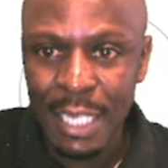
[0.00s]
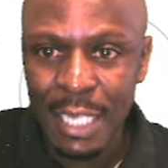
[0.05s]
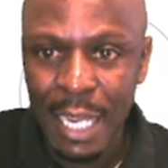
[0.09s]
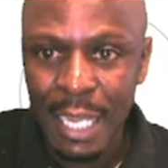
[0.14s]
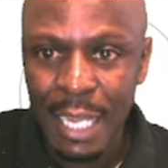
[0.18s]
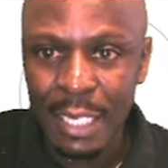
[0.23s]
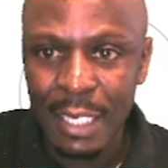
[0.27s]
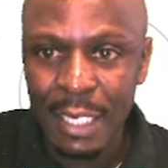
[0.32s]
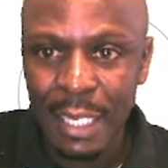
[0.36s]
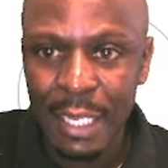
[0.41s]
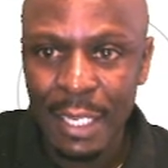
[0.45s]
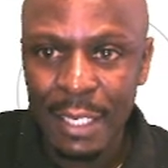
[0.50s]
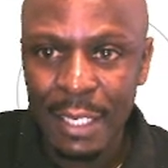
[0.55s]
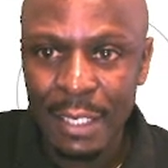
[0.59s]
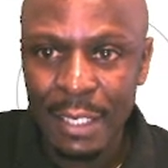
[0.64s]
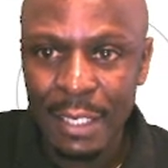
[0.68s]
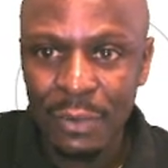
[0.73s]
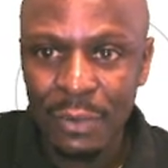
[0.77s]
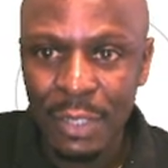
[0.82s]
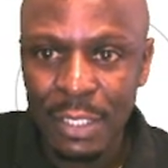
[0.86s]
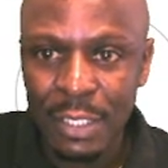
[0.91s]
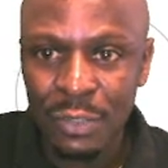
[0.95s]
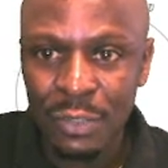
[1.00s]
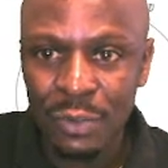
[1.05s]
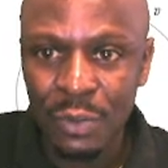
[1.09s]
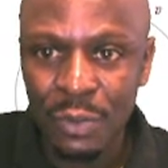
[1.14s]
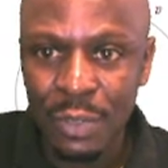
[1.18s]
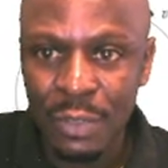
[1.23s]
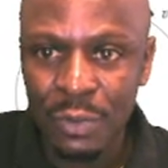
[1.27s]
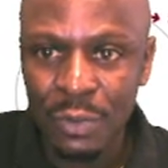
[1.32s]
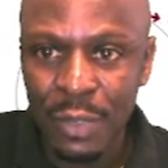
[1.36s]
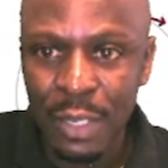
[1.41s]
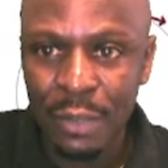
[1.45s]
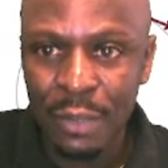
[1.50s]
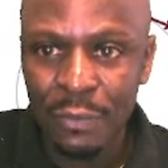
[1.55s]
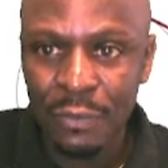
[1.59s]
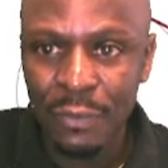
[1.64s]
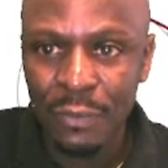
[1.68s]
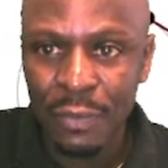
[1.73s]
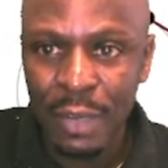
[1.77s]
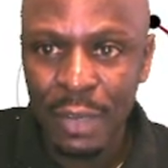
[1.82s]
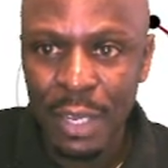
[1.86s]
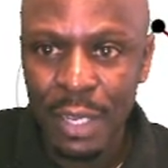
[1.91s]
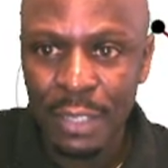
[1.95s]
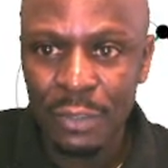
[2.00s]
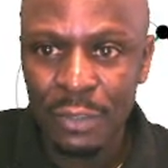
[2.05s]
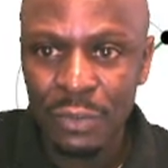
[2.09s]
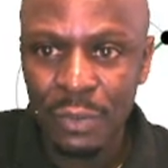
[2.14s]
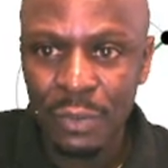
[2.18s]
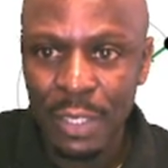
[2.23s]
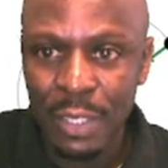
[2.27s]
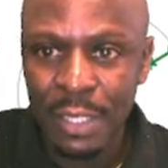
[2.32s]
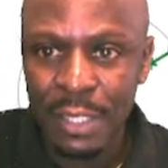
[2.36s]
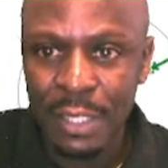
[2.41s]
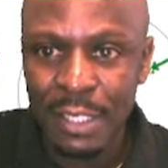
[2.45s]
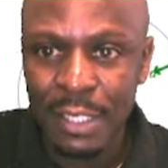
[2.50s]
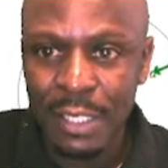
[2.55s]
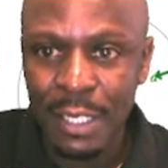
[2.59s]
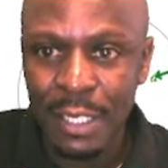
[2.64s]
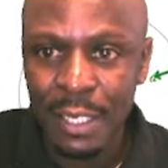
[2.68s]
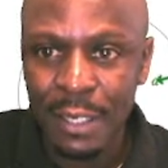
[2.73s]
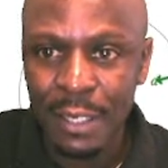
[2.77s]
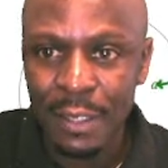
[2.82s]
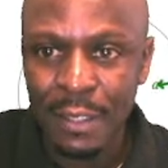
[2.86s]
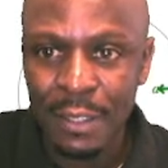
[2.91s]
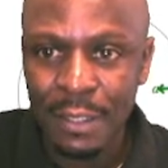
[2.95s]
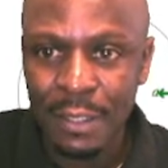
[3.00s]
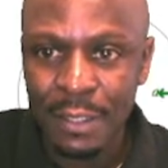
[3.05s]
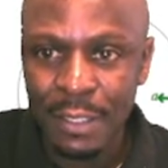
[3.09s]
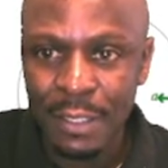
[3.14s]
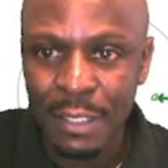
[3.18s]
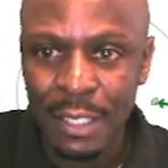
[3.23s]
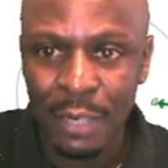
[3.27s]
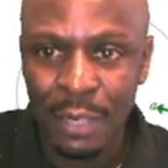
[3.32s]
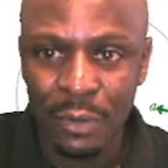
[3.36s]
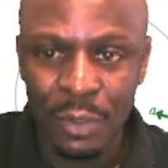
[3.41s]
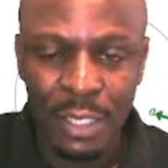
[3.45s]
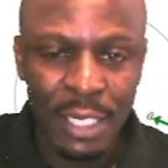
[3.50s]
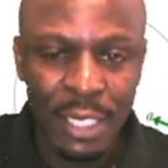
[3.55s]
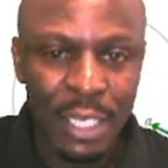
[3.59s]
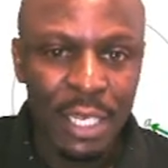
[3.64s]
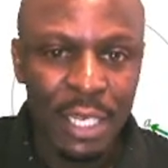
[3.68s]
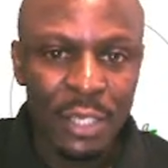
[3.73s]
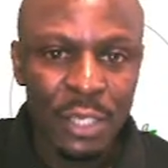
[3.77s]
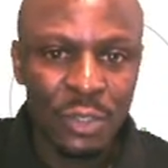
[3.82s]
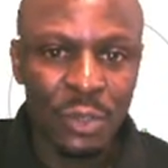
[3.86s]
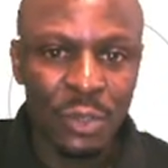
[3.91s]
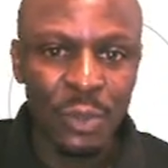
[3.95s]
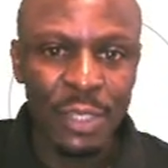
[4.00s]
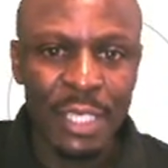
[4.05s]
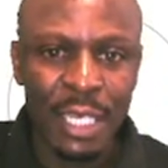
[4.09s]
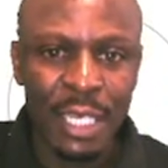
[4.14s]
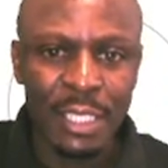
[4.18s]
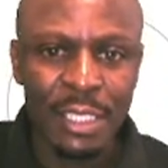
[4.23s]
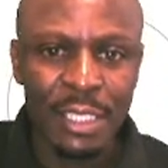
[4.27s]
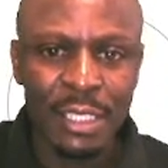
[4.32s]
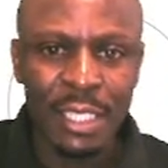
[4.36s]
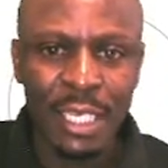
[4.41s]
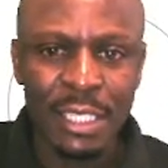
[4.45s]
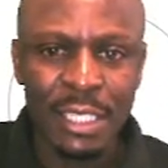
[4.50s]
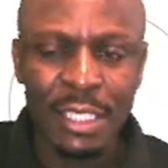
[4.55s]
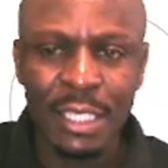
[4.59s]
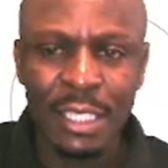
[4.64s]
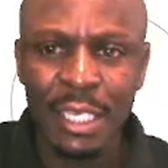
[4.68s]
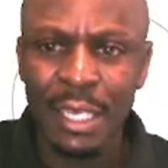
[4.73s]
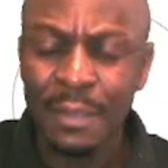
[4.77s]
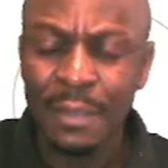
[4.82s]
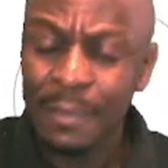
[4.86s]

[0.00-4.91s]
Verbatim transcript: other, and then you are just going to have r squared theta theta dot. So that's that's the